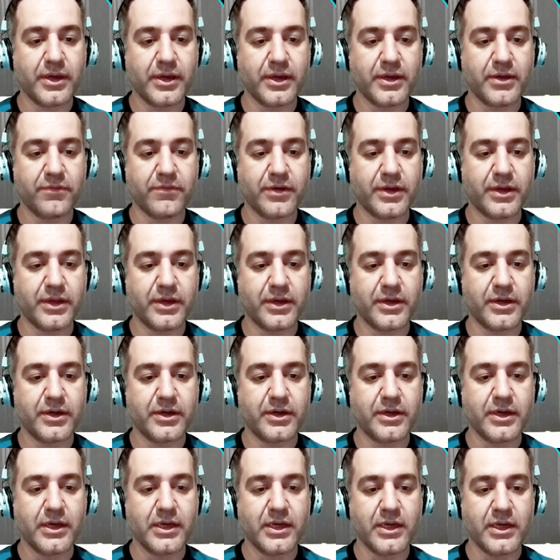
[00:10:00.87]
Even
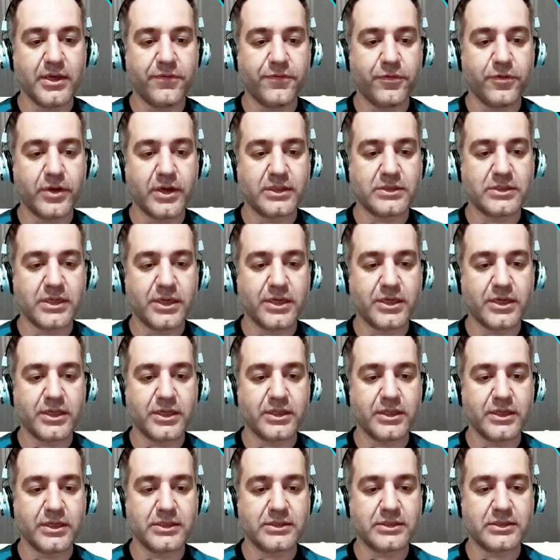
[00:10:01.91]
here, if you had
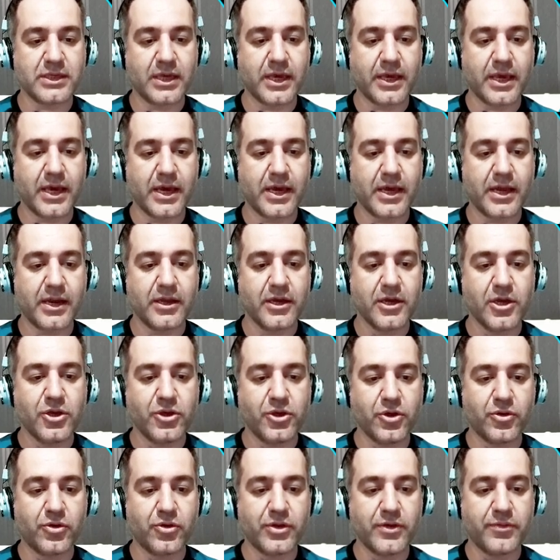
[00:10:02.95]
taken this again,
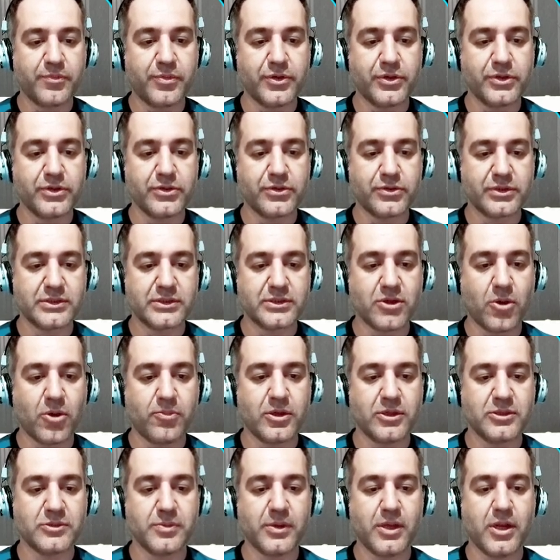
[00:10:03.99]
you could have put your stop
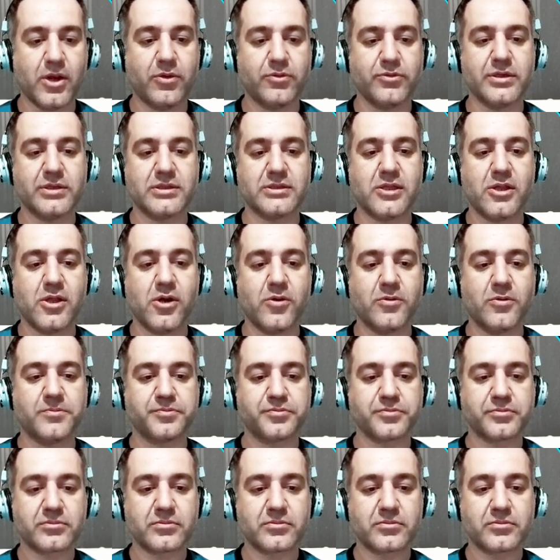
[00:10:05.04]
loss below this low.